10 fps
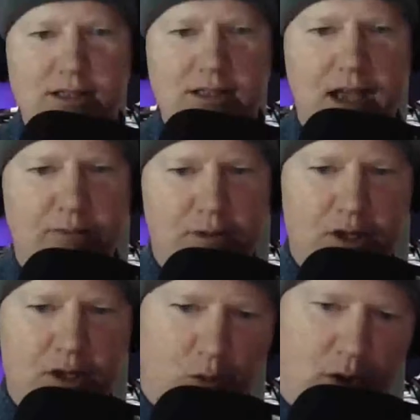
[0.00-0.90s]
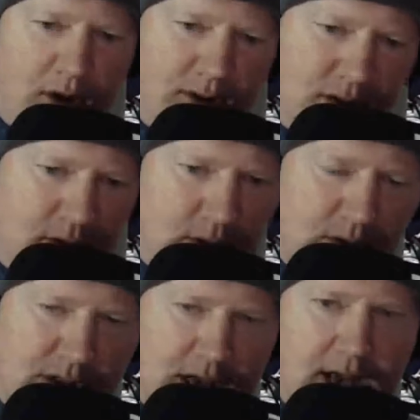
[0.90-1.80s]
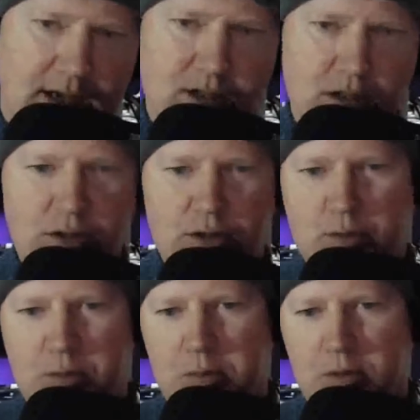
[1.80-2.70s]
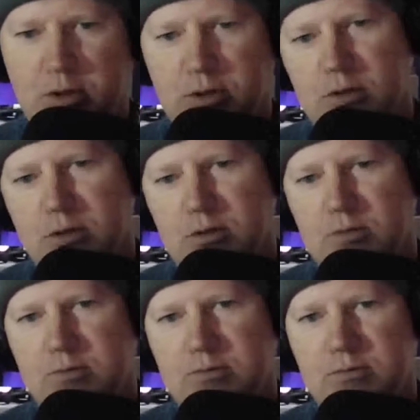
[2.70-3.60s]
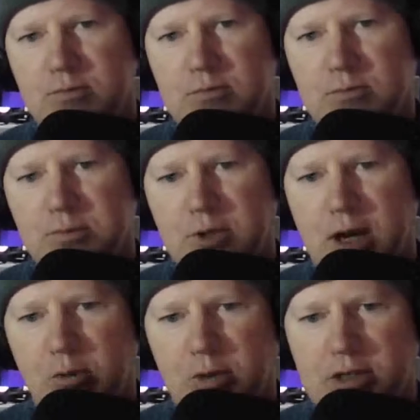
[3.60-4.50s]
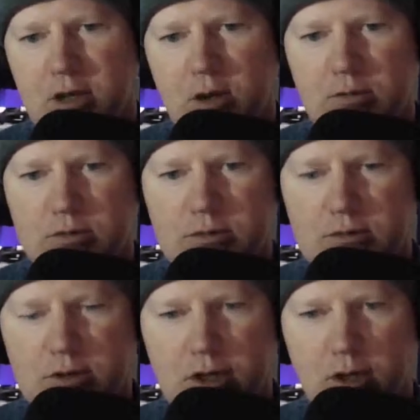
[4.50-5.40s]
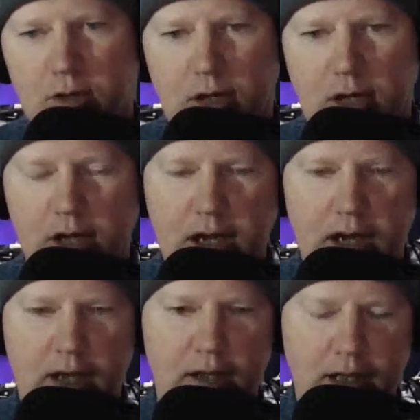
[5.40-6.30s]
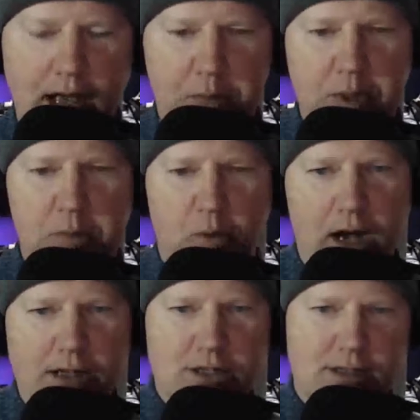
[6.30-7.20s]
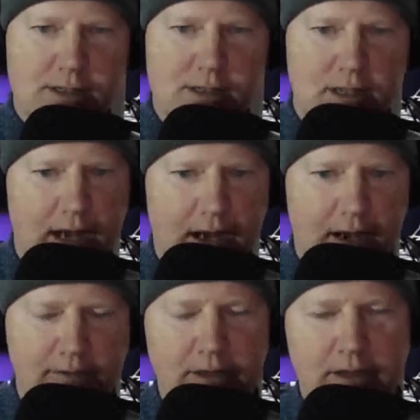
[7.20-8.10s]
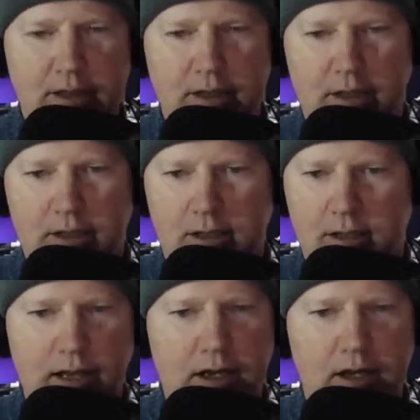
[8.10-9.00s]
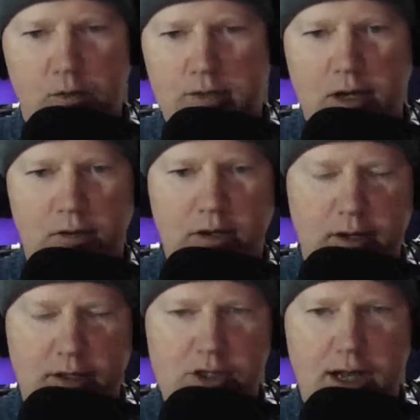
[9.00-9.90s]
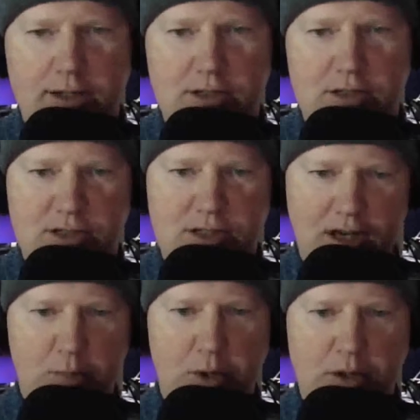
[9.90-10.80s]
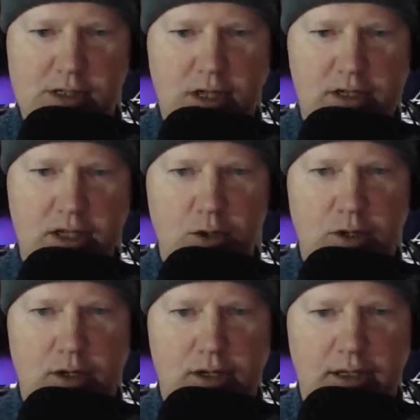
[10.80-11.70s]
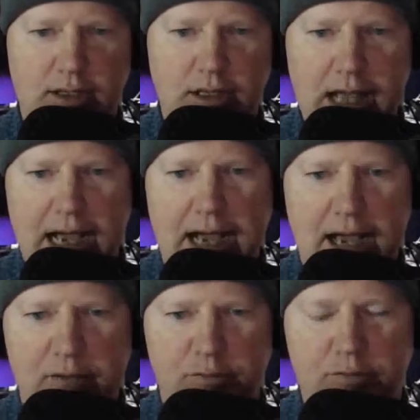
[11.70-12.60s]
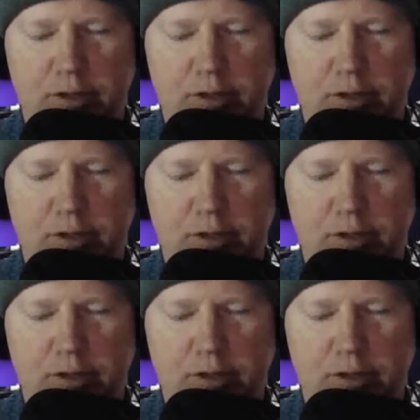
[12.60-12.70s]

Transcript: left that you want to say to people who probably don't, again, a lot of people watch this and they don't get a chance to see a person like you live.